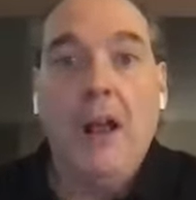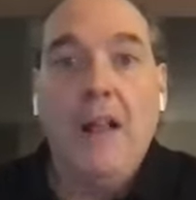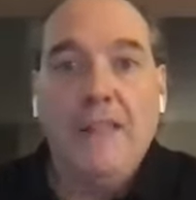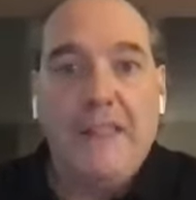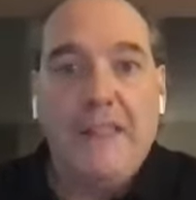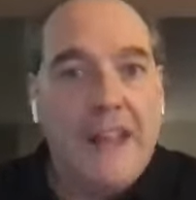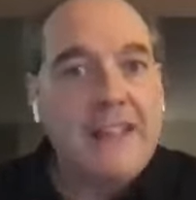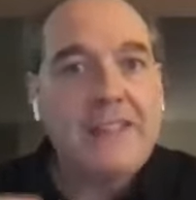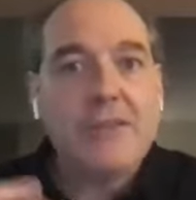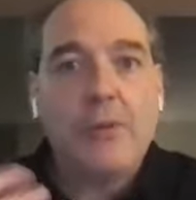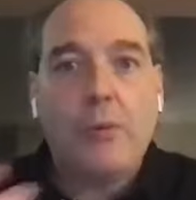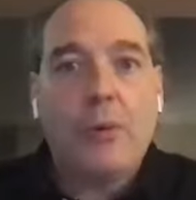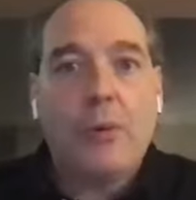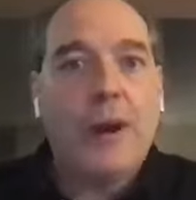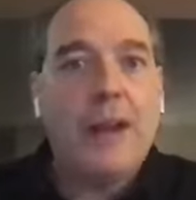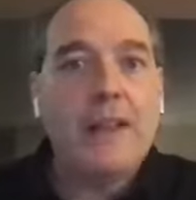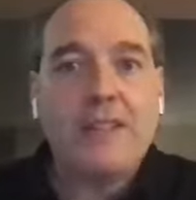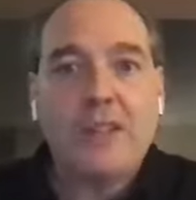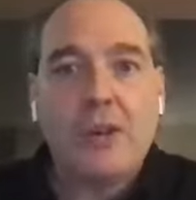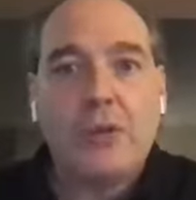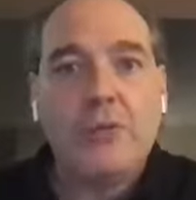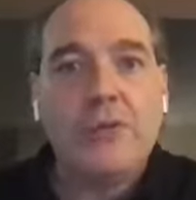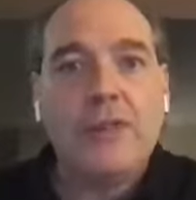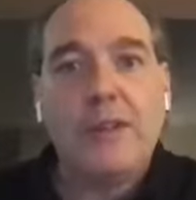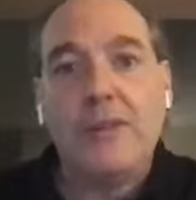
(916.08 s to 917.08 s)
That's what
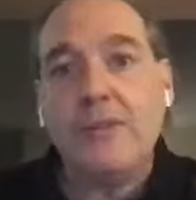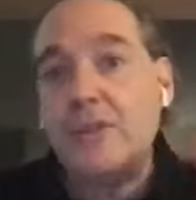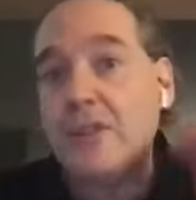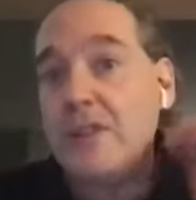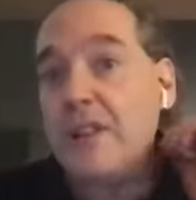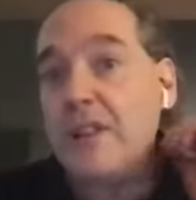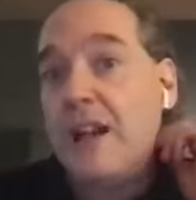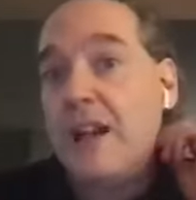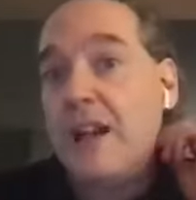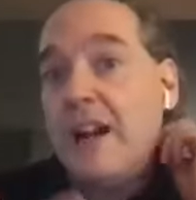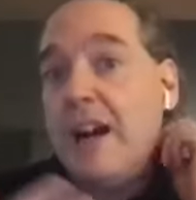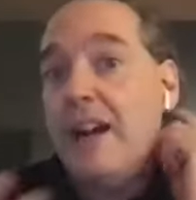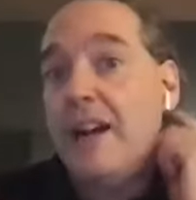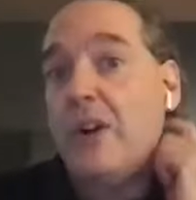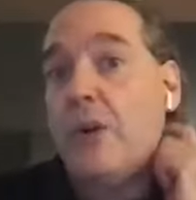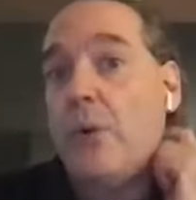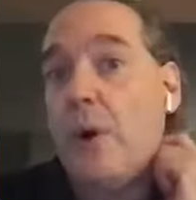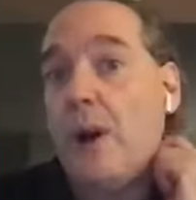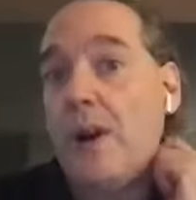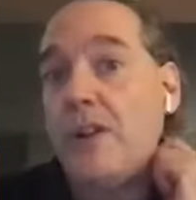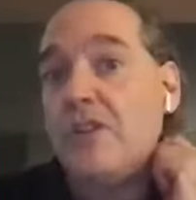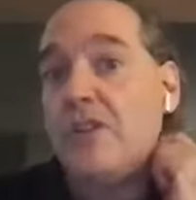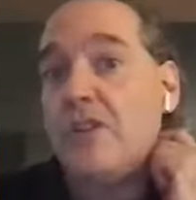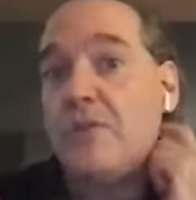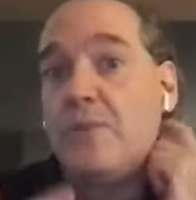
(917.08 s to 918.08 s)
so those are the kind of
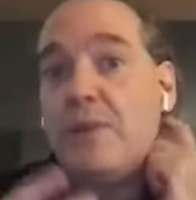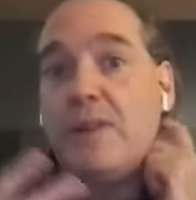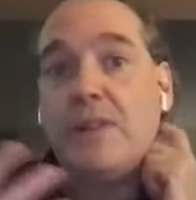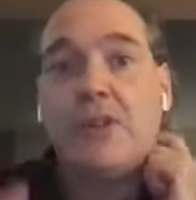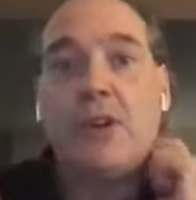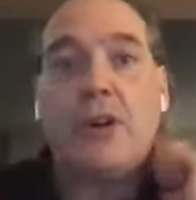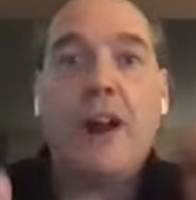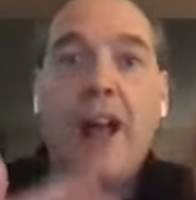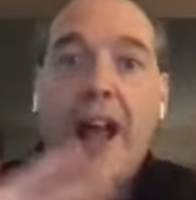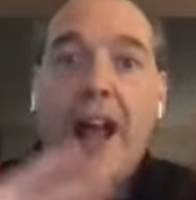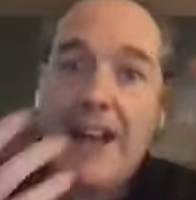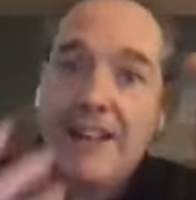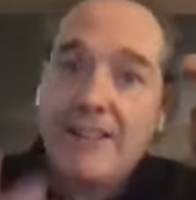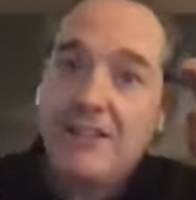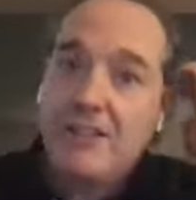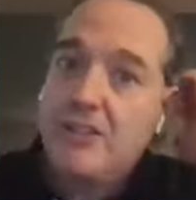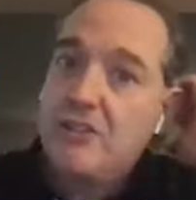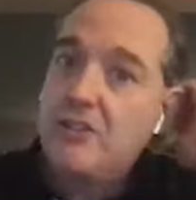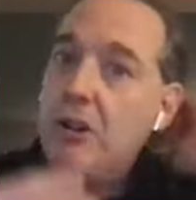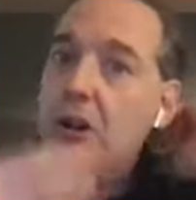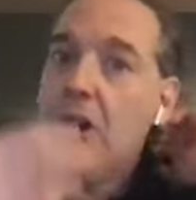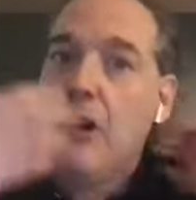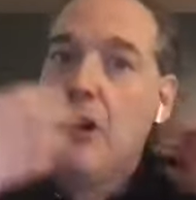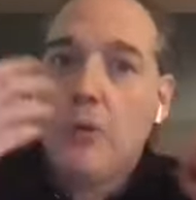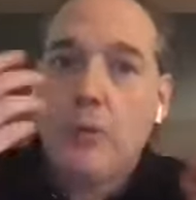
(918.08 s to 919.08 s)
questions we started asking,
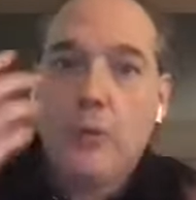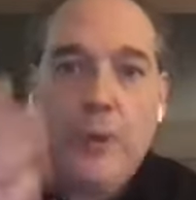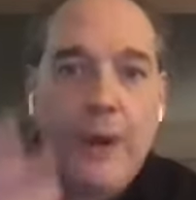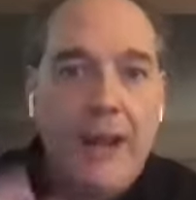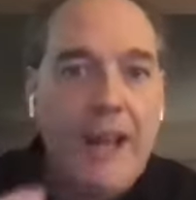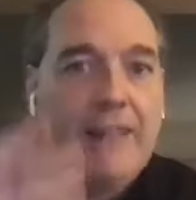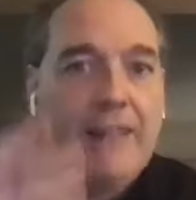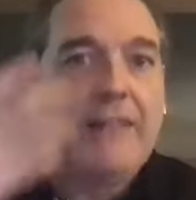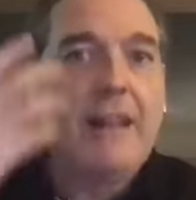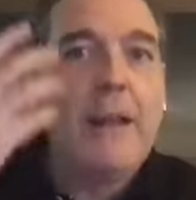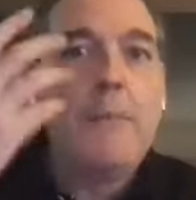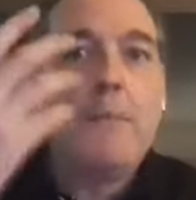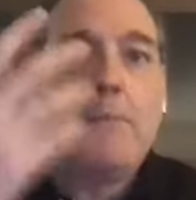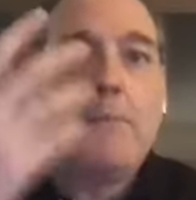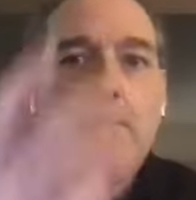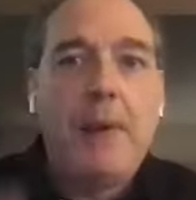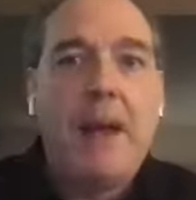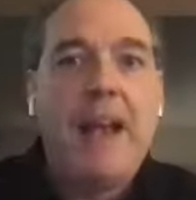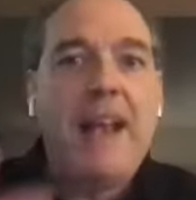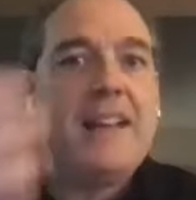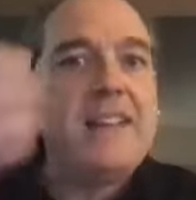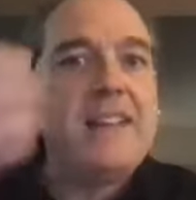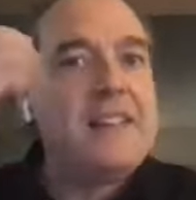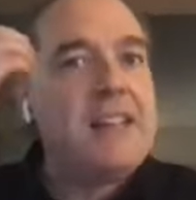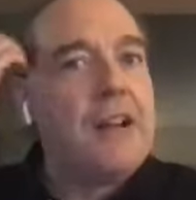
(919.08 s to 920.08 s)
is really
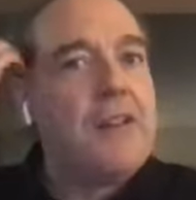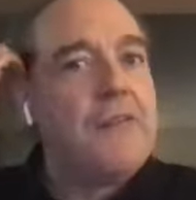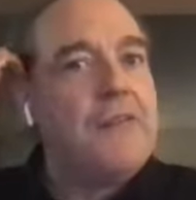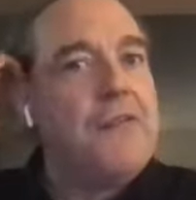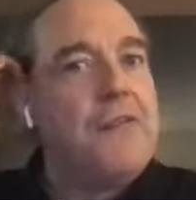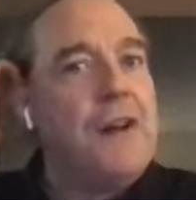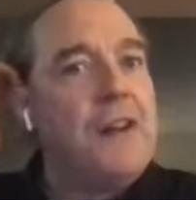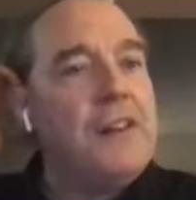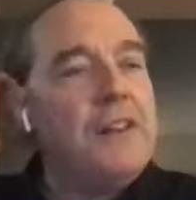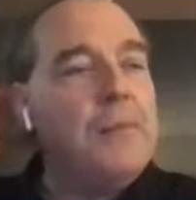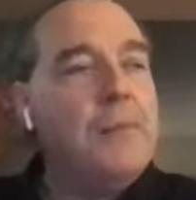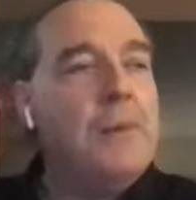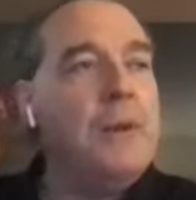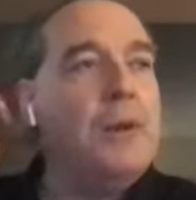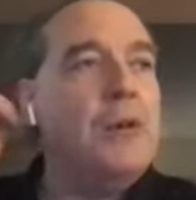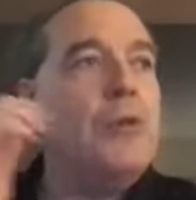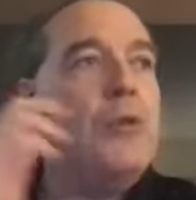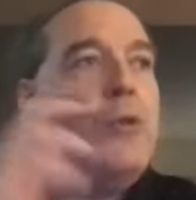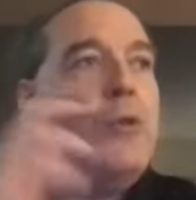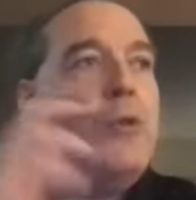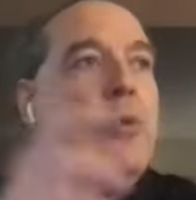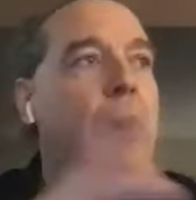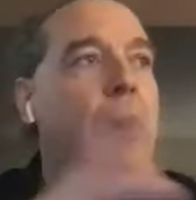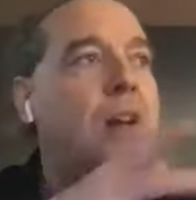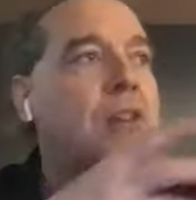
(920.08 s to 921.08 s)
basic fundamental
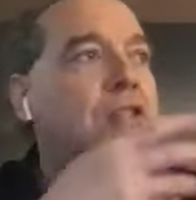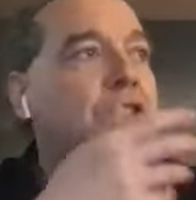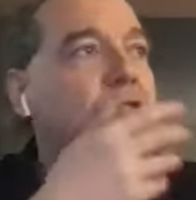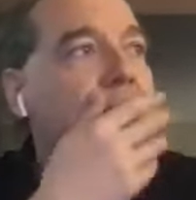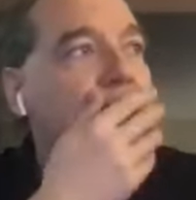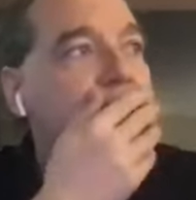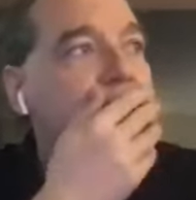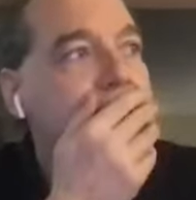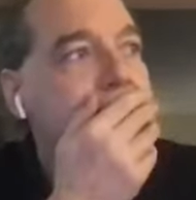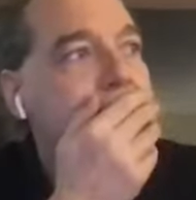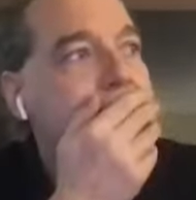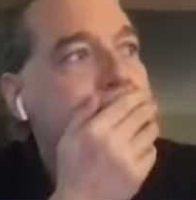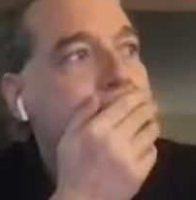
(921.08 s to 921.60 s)
questions.